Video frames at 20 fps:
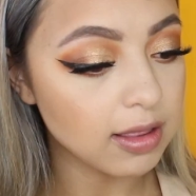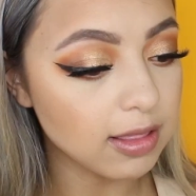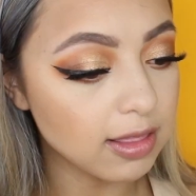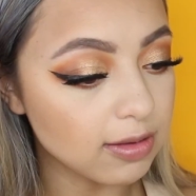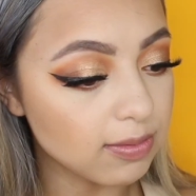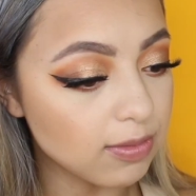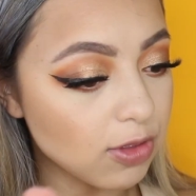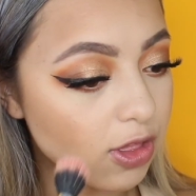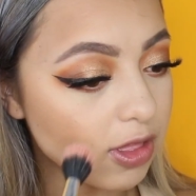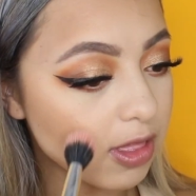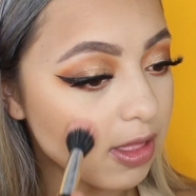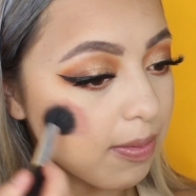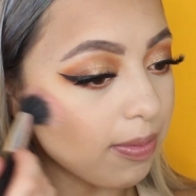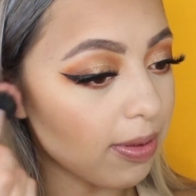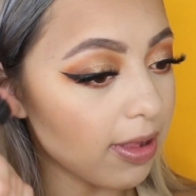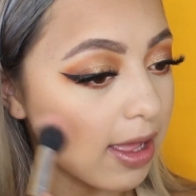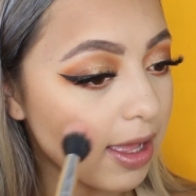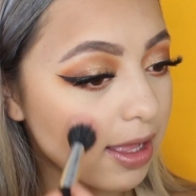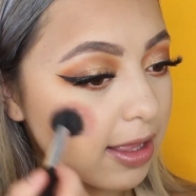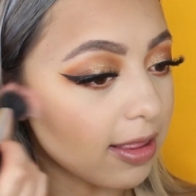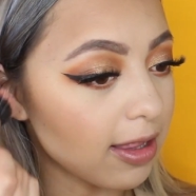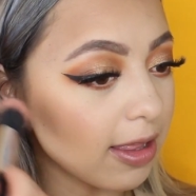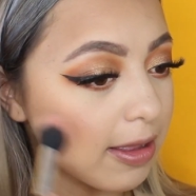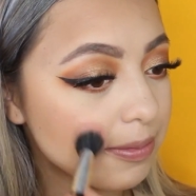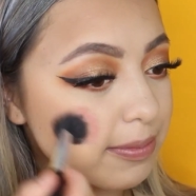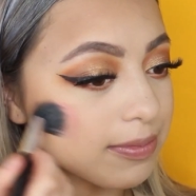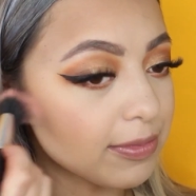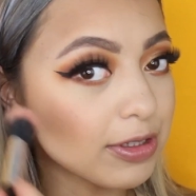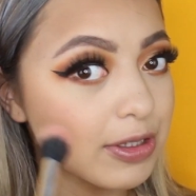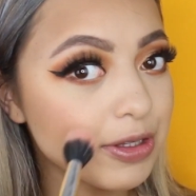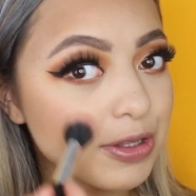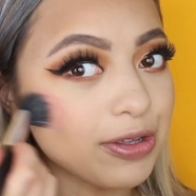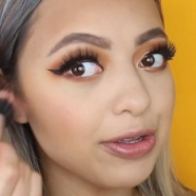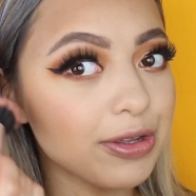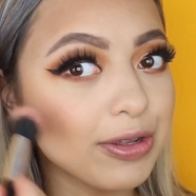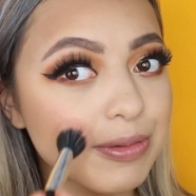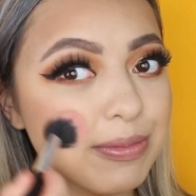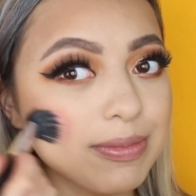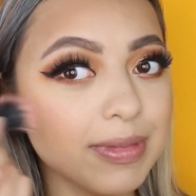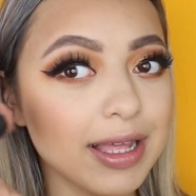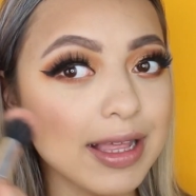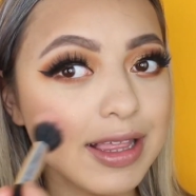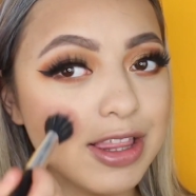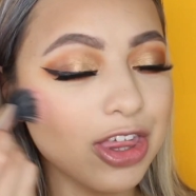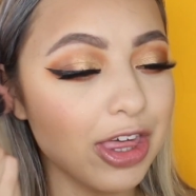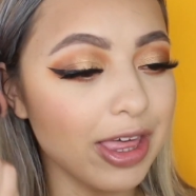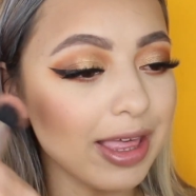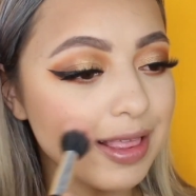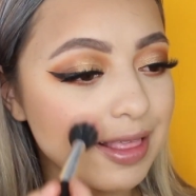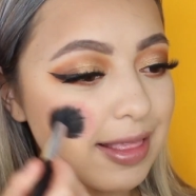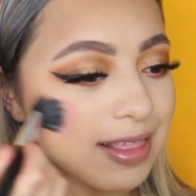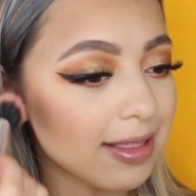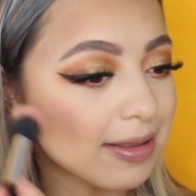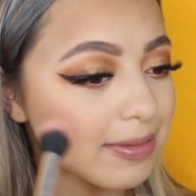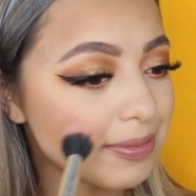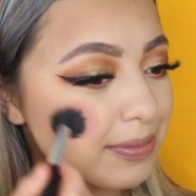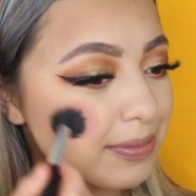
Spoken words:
So I'm just applying them to my cheeks.